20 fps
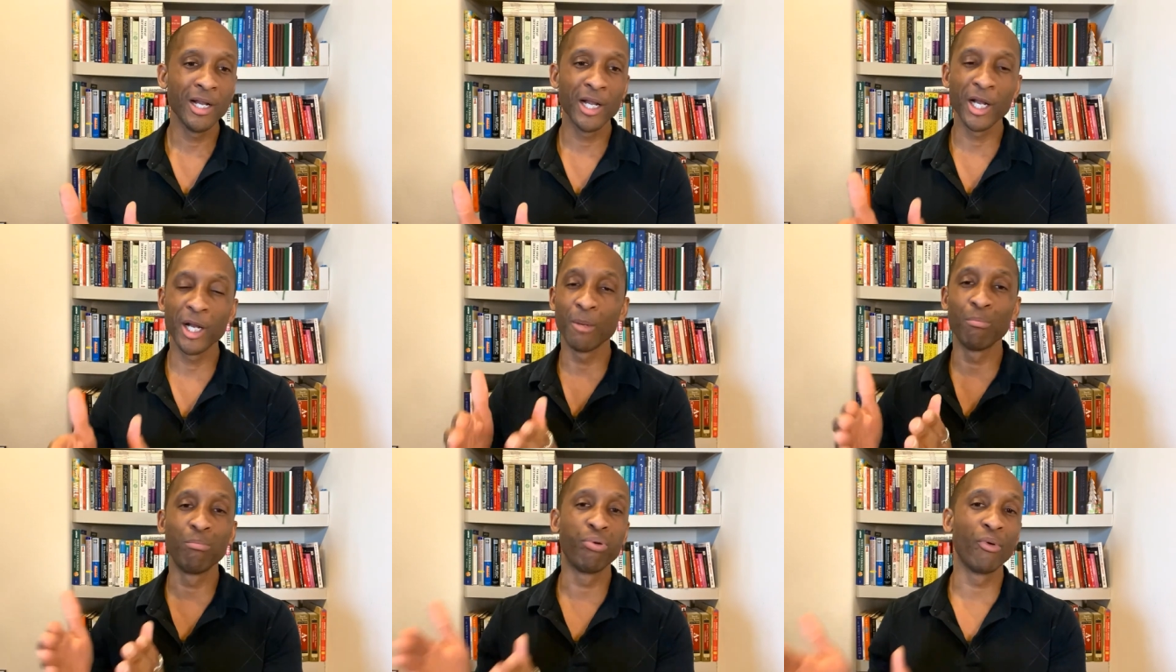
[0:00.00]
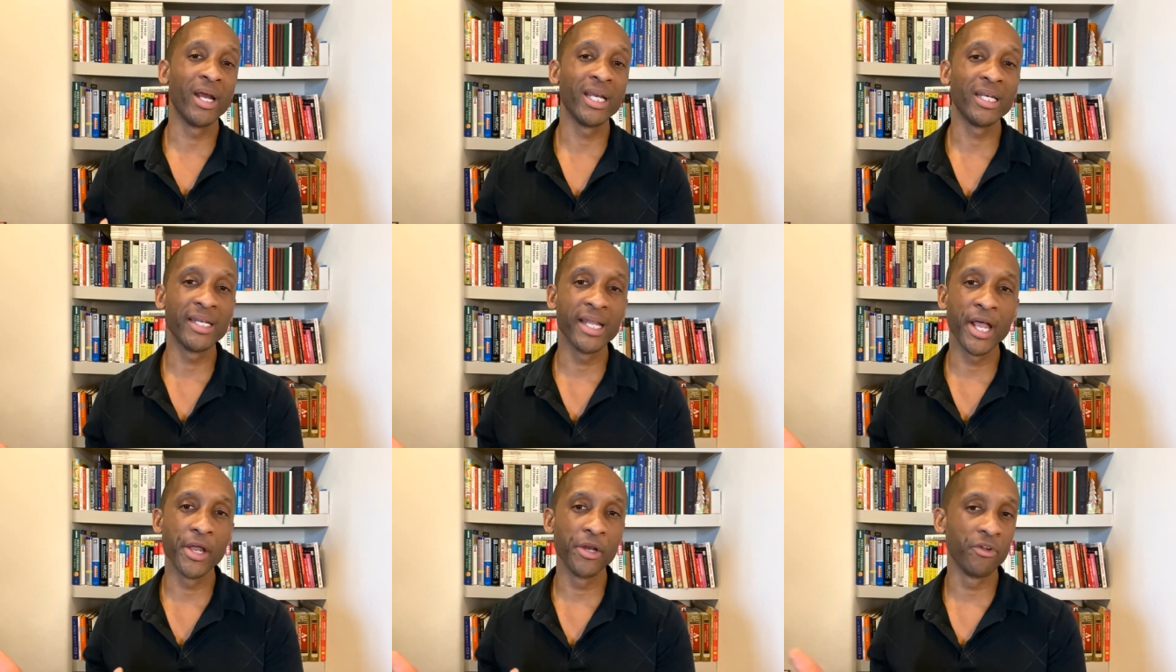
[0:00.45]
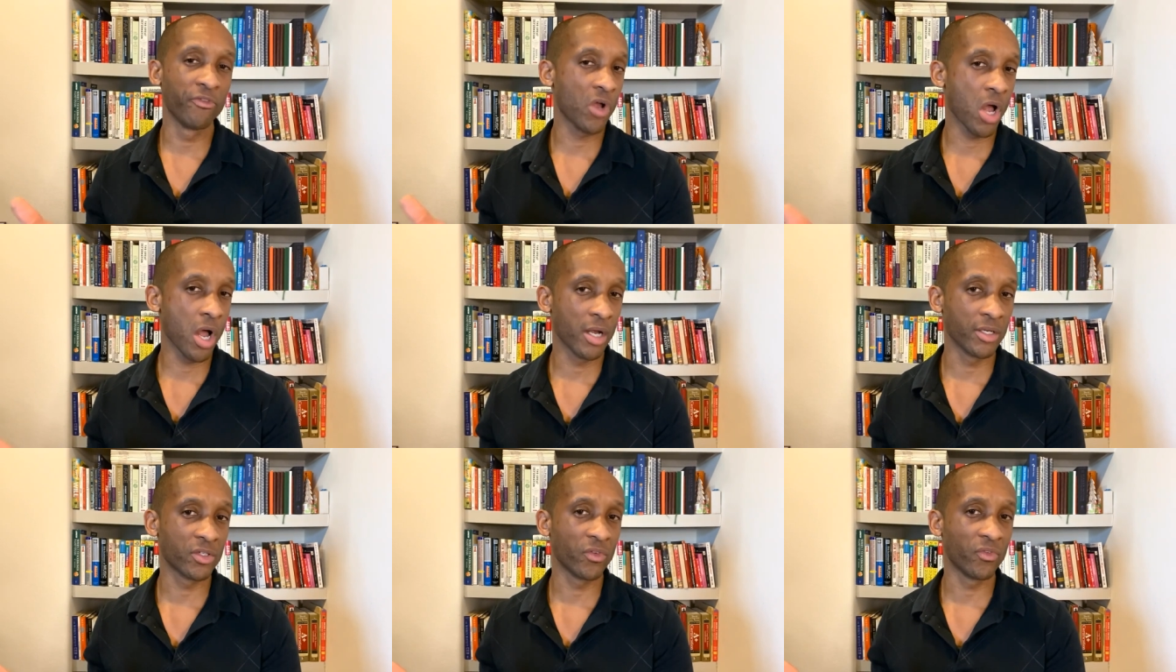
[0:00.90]
uh, breakdown of
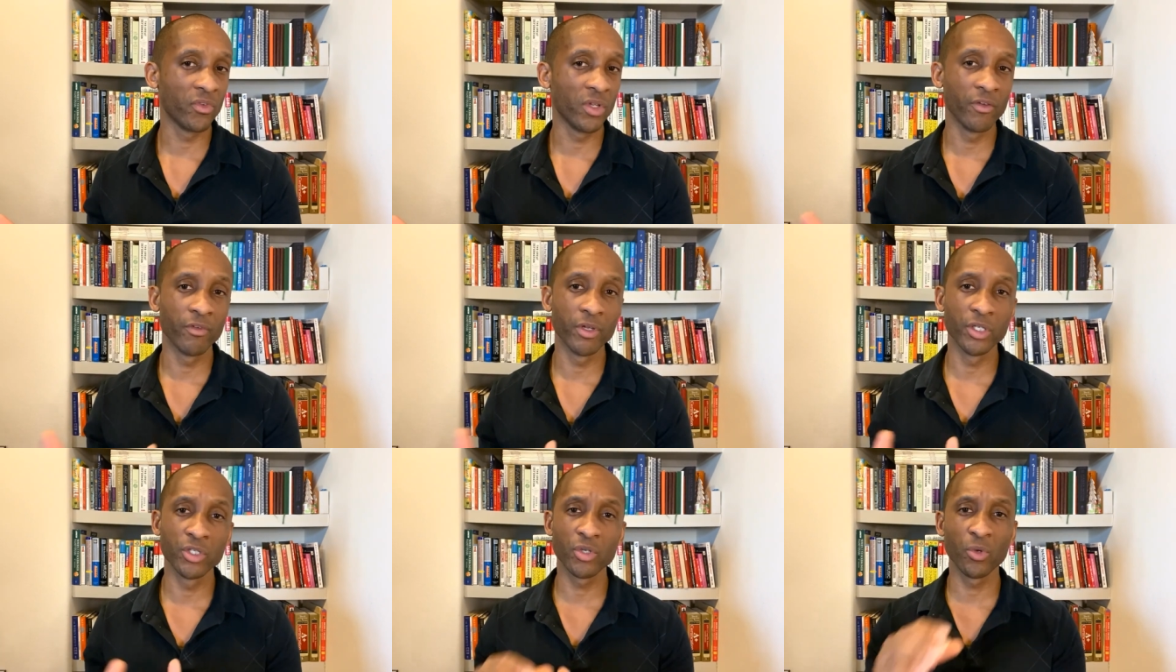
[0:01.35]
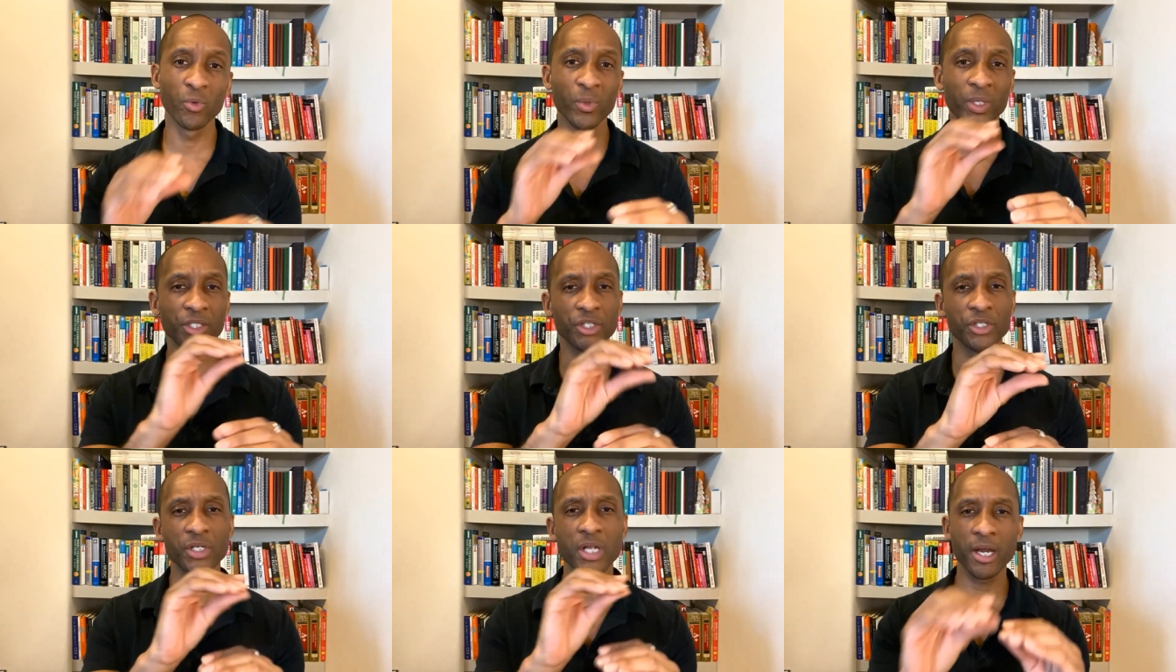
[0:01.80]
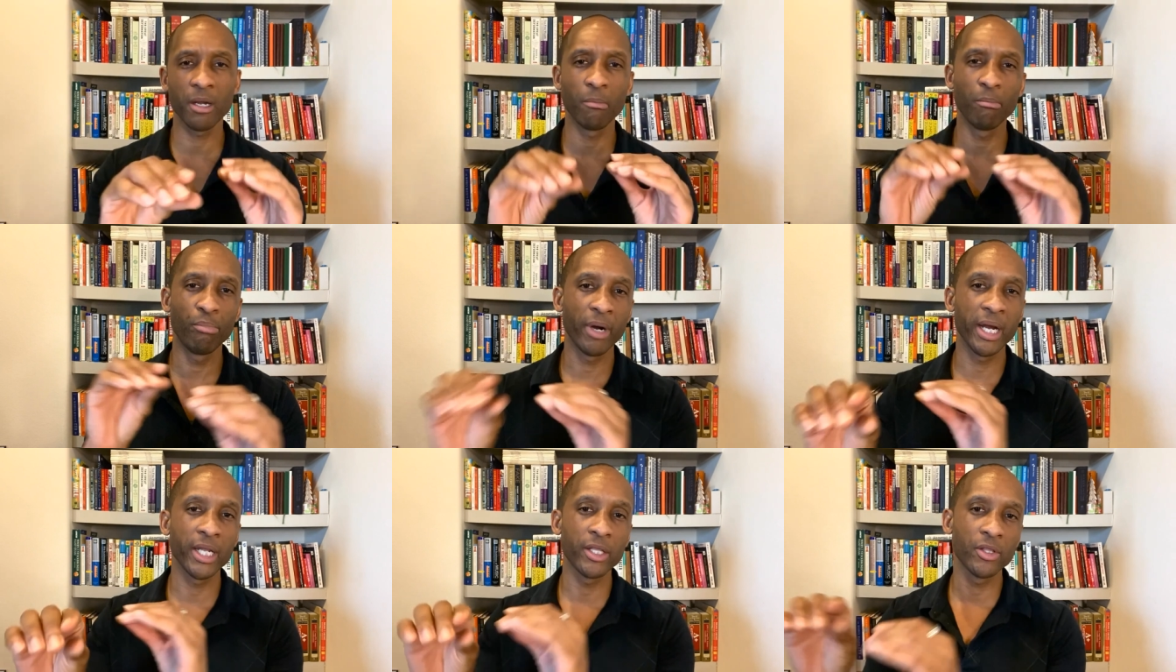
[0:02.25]
cost of living. So we can just kind
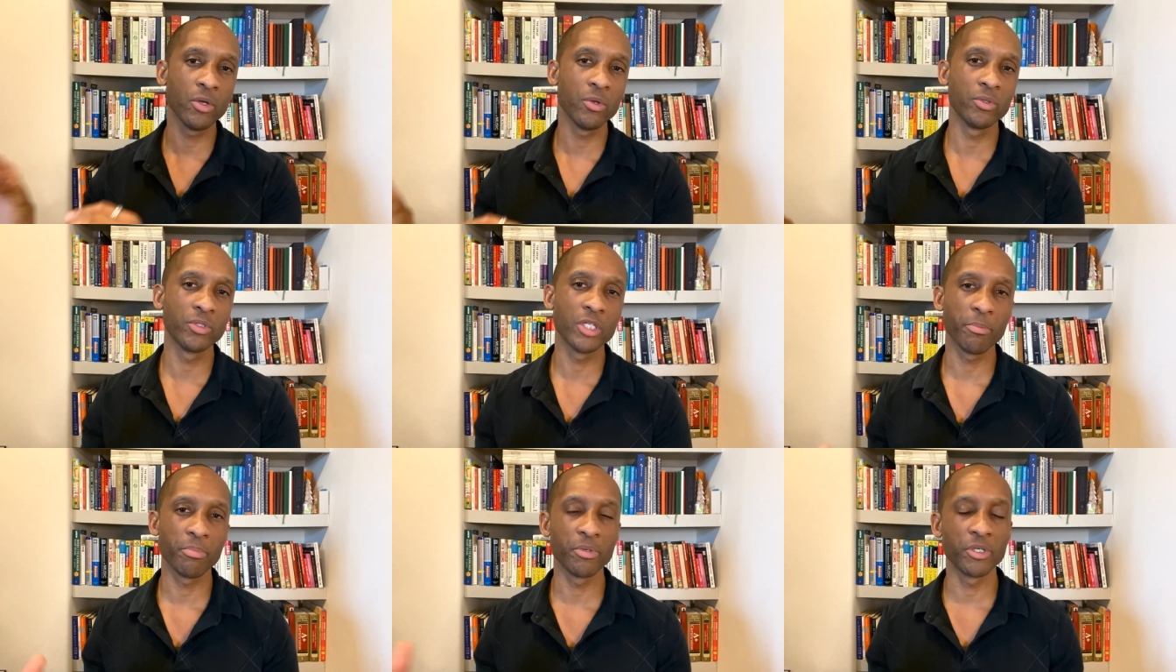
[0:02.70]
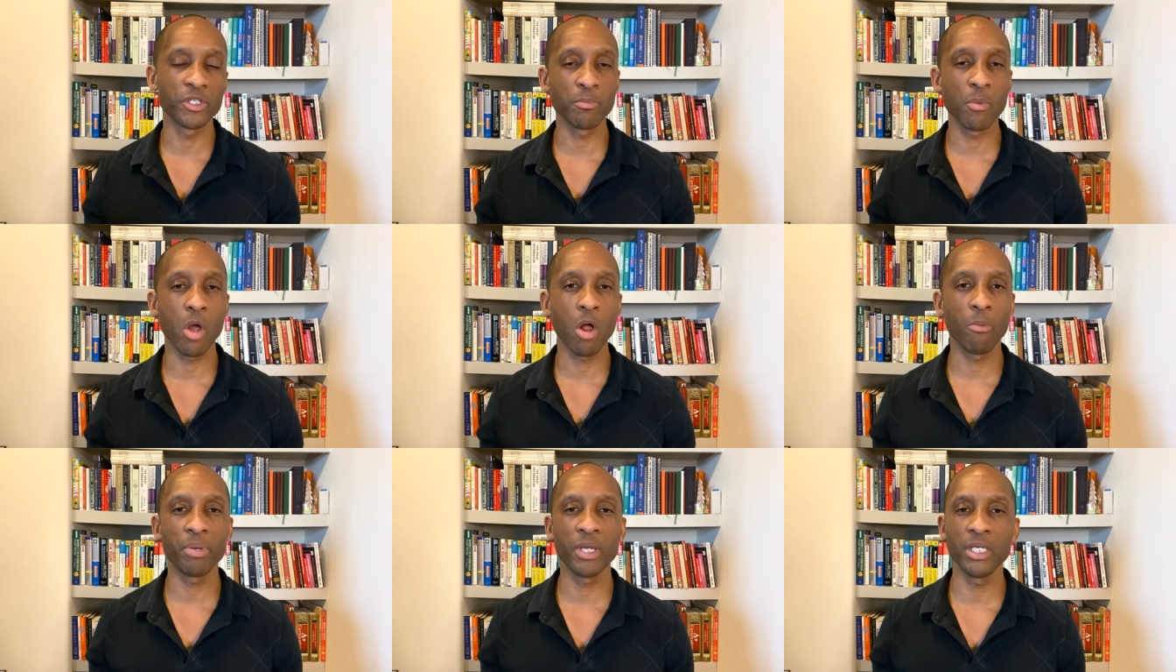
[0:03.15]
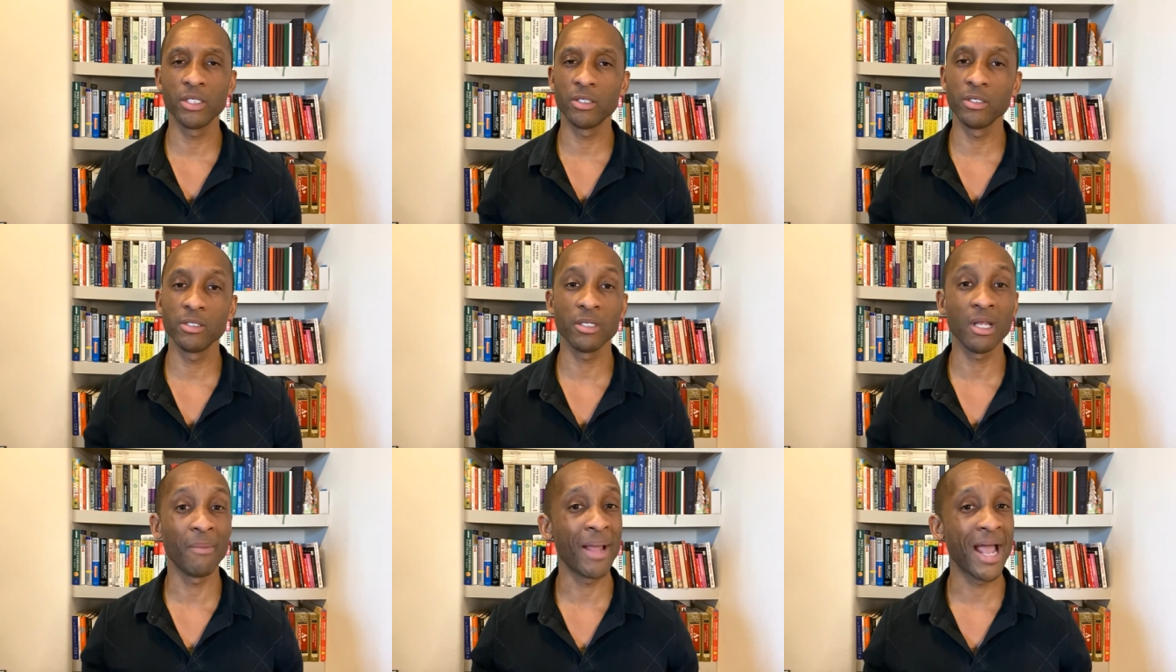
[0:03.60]
of break those up in small
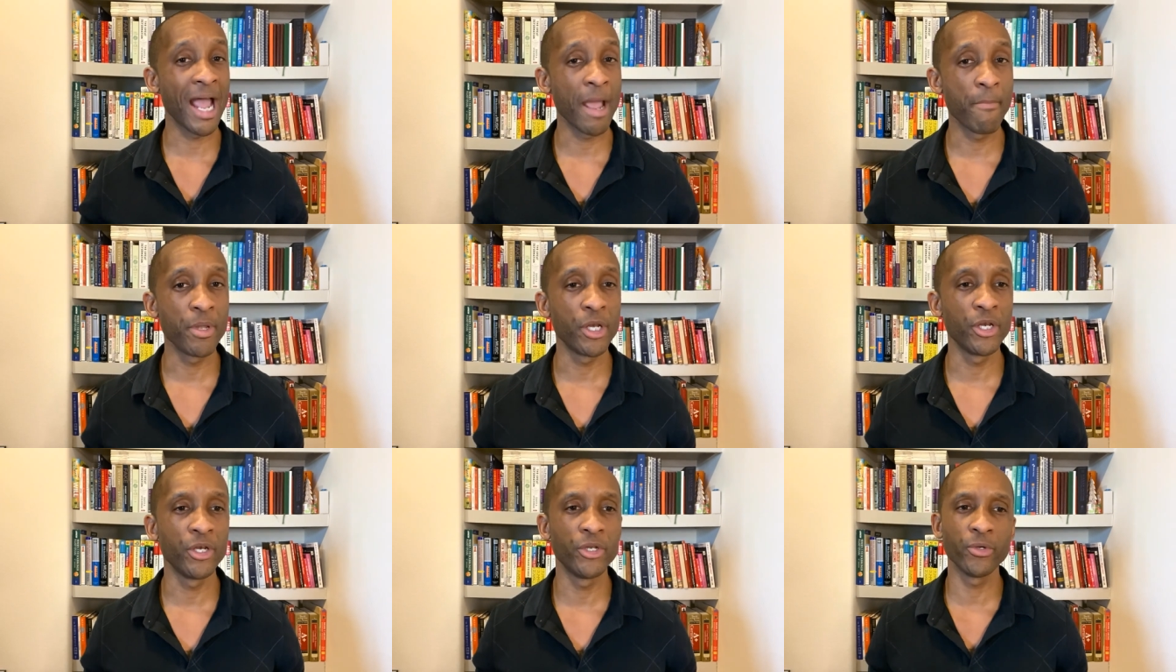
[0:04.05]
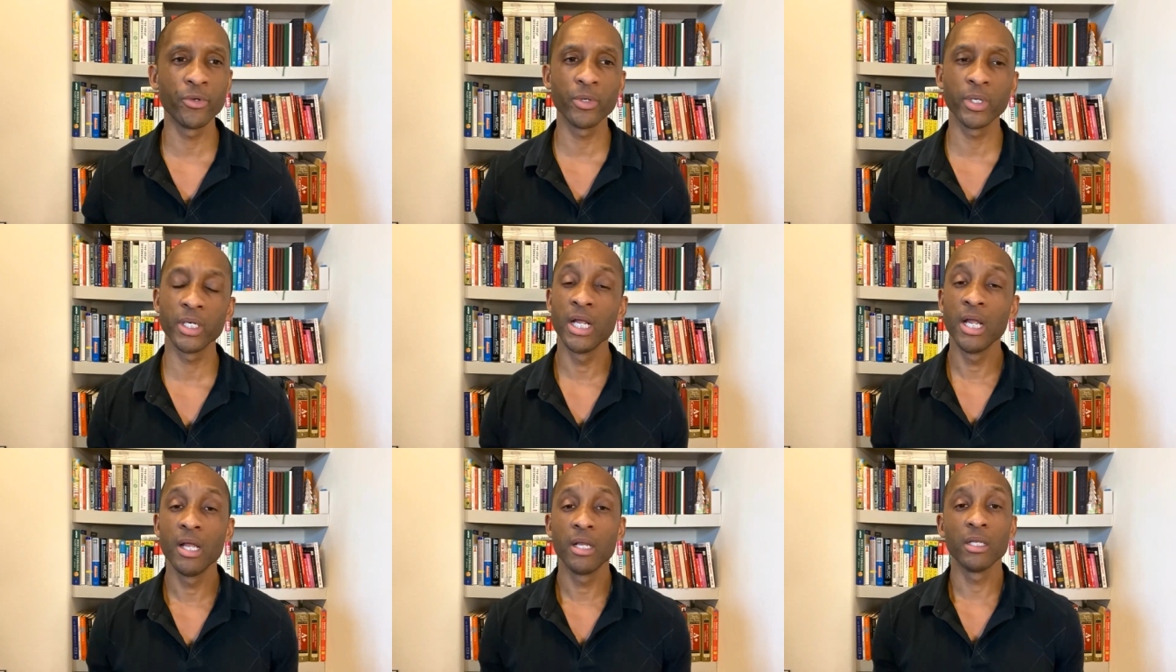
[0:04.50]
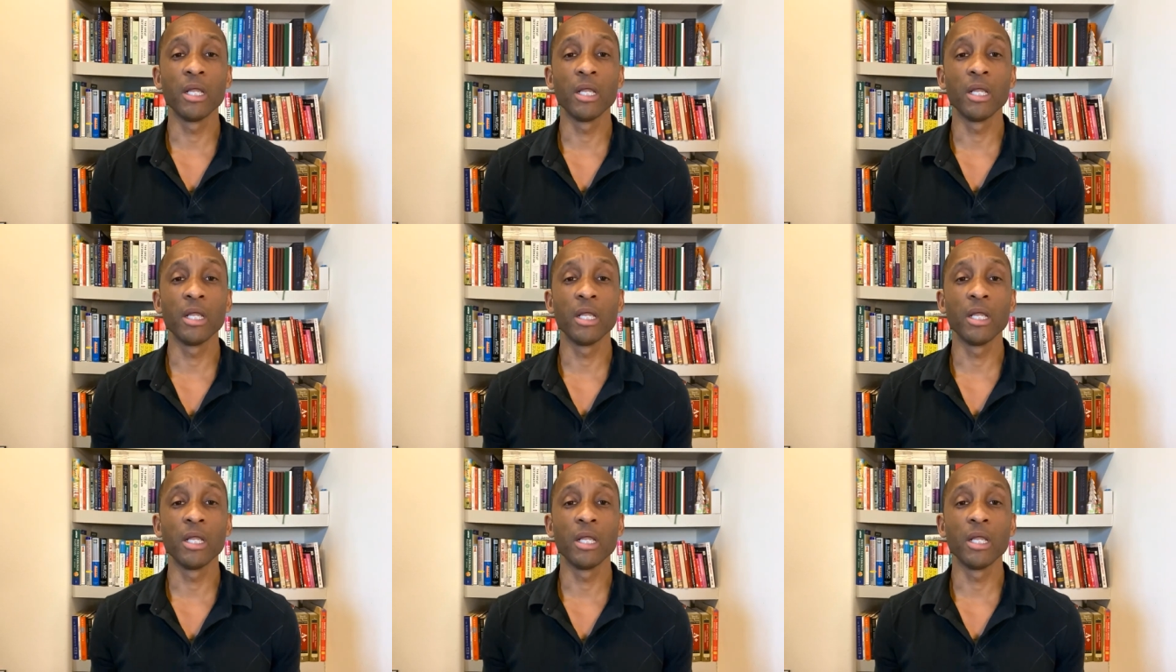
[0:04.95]
pieces. I'm happy to do it.